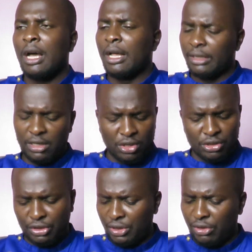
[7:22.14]
And the
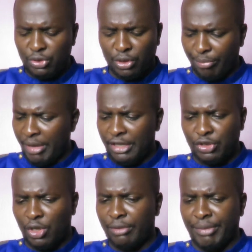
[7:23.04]
Lord took me
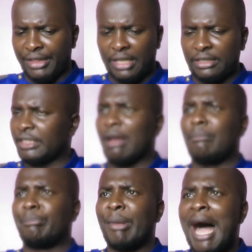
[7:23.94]
and told me that
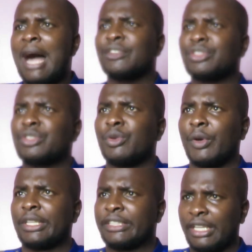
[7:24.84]
some banks, you
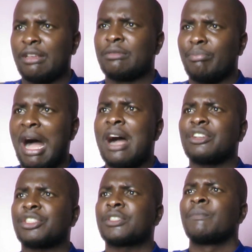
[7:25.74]
will see
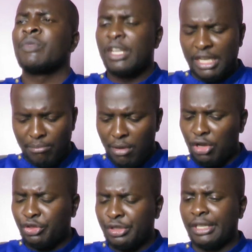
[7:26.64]
banks
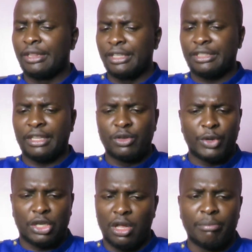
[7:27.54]
demolishing this thing
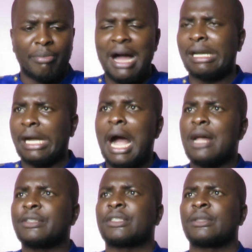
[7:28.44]
we call bank
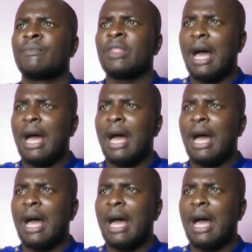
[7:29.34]
cards.